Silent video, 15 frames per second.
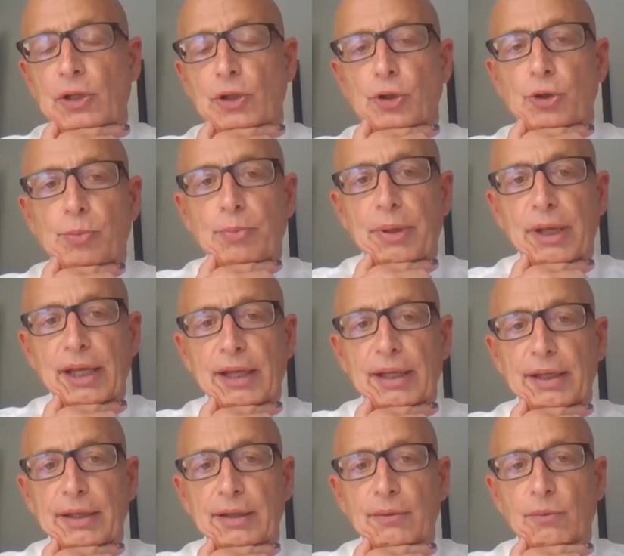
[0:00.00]
you
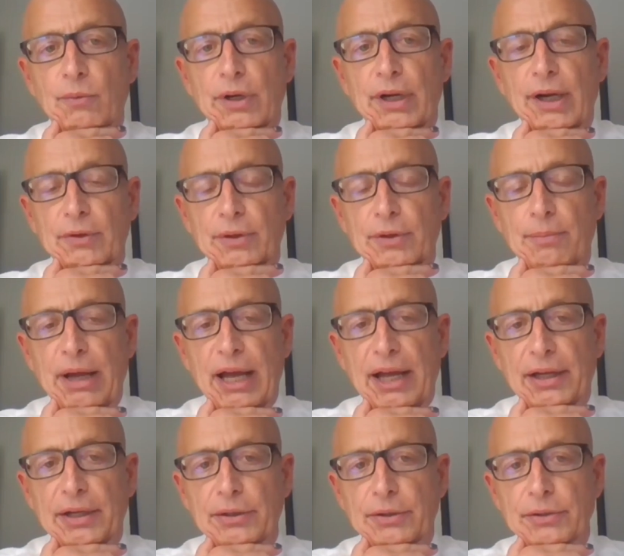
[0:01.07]
pay whatever the
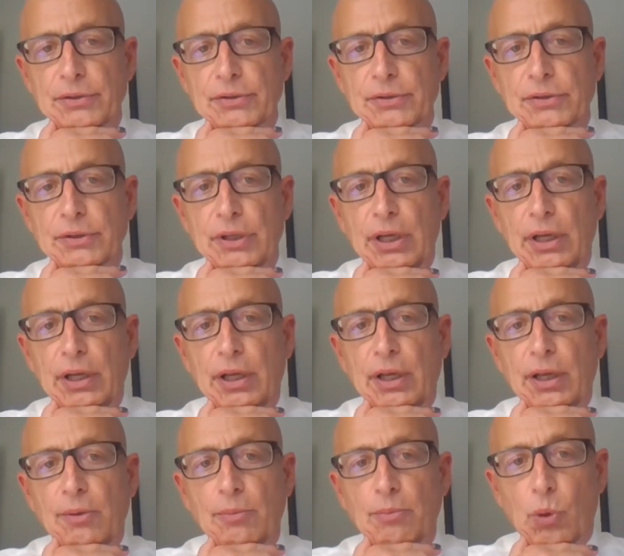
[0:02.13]
buyer's
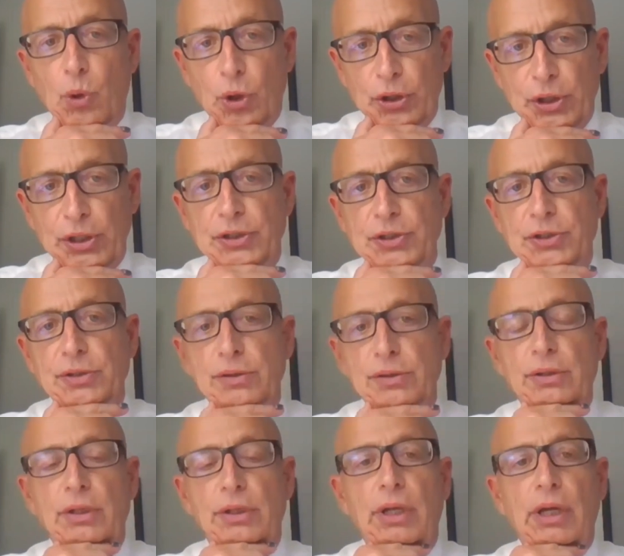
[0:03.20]

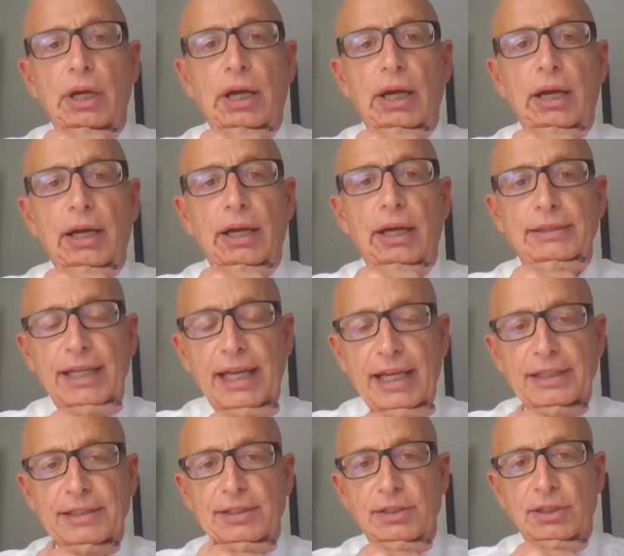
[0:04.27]
mortgage,
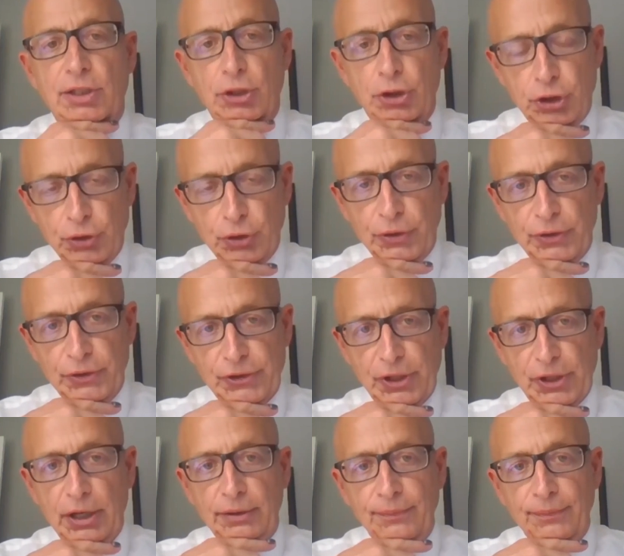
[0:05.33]
taxes, and insurance
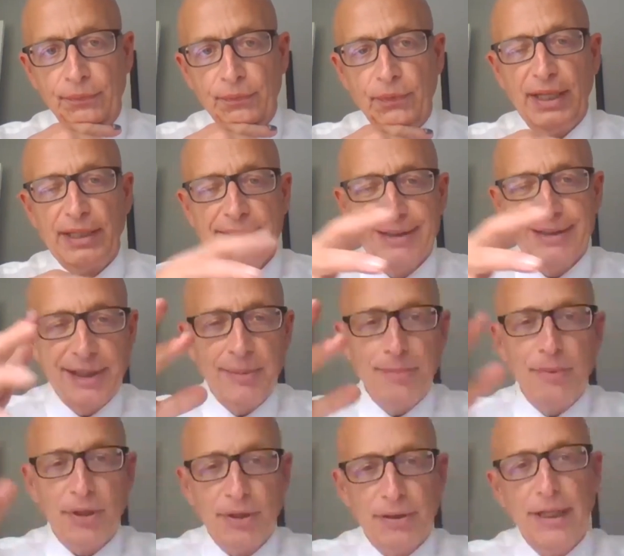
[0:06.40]
are. That's
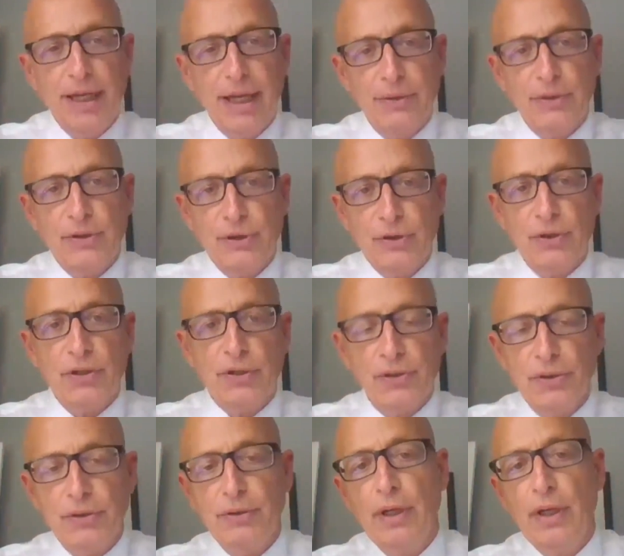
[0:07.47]
typically how it's
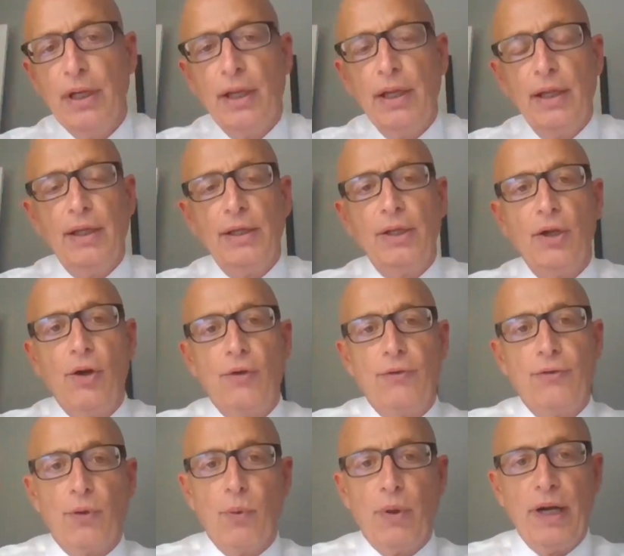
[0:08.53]
structured,
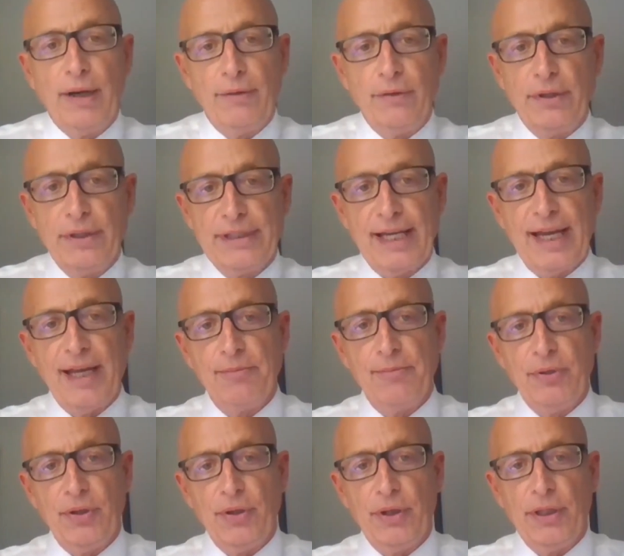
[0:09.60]
for whatever the time
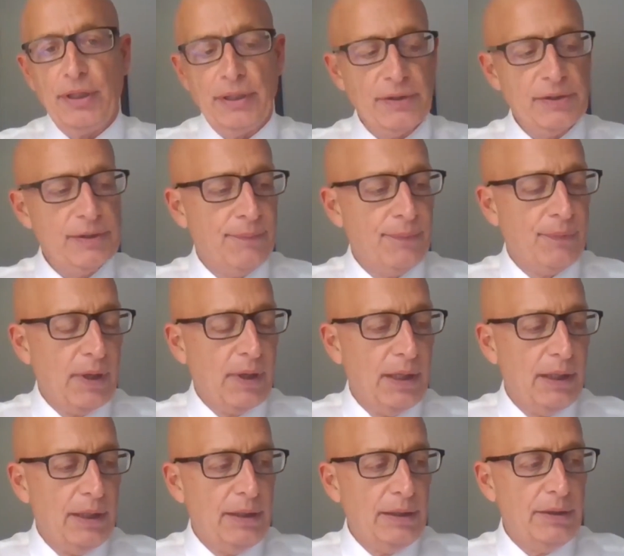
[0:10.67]
period is.
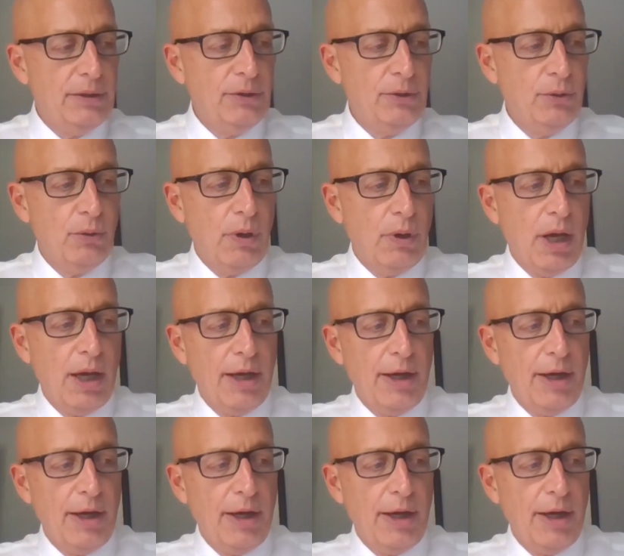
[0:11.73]
You